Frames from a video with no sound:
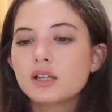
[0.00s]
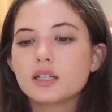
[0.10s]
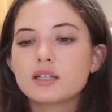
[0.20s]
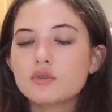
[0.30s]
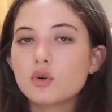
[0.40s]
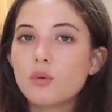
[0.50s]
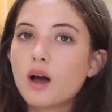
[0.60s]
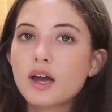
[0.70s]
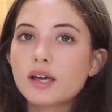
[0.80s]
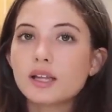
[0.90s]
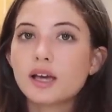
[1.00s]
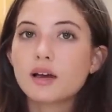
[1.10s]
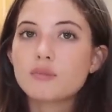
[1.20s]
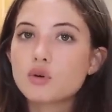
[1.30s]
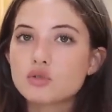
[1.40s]
Like even Hawaii, like
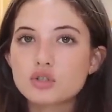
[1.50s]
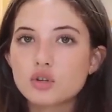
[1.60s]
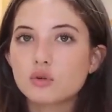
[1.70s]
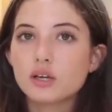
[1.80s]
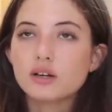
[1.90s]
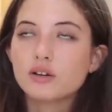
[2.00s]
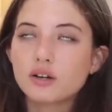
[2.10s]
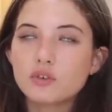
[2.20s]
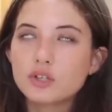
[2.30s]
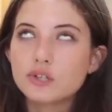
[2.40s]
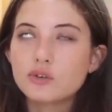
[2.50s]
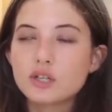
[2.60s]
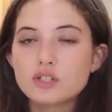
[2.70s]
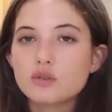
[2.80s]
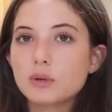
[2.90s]
I post so late on everything. You
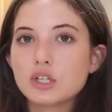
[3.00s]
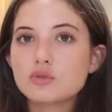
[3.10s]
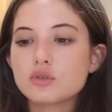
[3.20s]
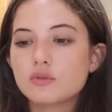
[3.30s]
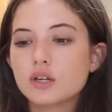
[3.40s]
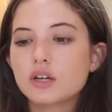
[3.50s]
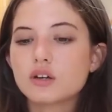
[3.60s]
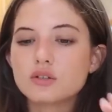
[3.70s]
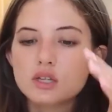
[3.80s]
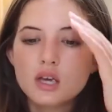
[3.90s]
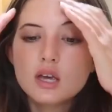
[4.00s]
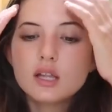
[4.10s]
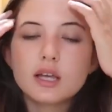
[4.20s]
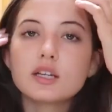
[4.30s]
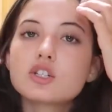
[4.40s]
guys know my YouTube videos.
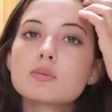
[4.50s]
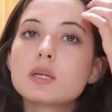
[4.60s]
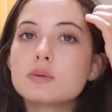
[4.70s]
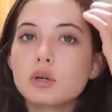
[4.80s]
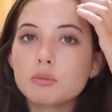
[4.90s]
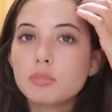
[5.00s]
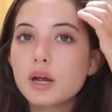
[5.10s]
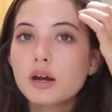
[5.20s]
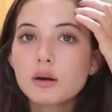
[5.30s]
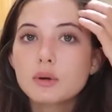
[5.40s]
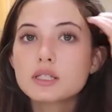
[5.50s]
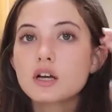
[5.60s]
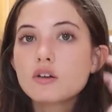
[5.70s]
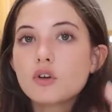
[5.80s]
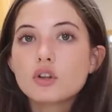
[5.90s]
Like it just makes me comparing
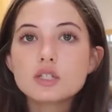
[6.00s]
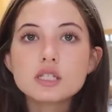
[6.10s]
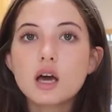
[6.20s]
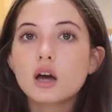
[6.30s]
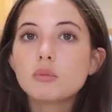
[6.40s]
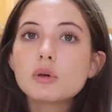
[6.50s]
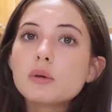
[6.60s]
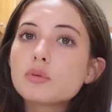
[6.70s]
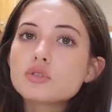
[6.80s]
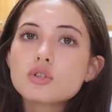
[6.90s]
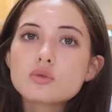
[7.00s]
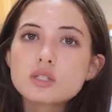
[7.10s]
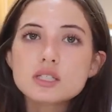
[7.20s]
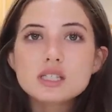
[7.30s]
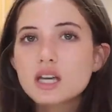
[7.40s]
myself, all these young people so
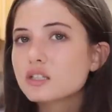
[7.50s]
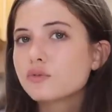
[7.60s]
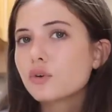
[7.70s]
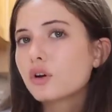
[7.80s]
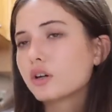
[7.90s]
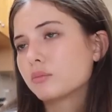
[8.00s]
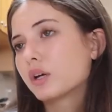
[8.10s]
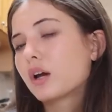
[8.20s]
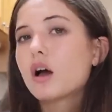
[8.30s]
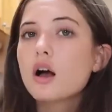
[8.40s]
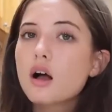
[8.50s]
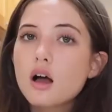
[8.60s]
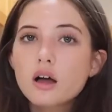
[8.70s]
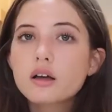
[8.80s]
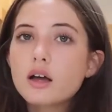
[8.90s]
successful, and I'm like,
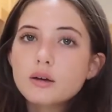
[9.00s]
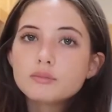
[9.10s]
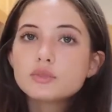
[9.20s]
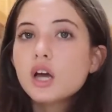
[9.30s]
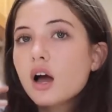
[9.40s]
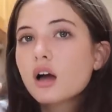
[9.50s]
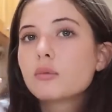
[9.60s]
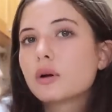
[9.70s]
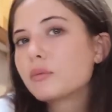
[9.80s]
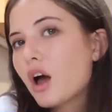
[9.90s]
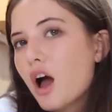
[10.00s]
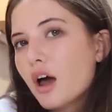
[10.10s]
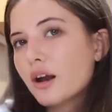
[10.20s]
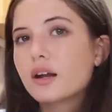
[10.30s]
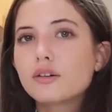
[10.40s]
oh, I'm young but I'm
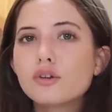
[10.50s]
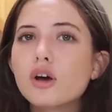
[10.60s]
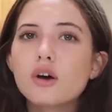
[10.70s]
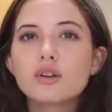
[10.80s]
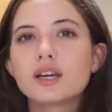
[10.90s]
not, I don't know.